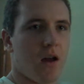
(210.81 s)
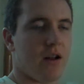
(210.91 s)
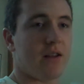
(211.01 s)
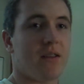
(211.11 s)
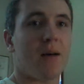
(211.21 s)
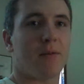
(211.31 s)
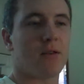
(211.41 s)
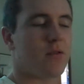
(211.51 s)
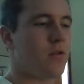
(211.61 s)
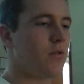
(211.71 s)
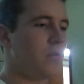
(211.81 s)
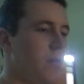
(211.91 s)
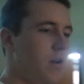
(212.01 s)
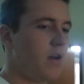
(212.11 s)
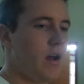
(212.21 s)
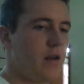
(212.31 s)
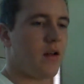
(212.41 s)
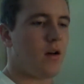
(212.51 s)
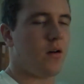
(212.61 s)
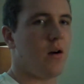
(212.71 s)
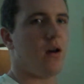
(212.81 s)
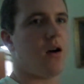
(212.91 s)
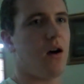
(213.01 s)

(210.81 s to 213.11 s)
and it's episode two, and uh,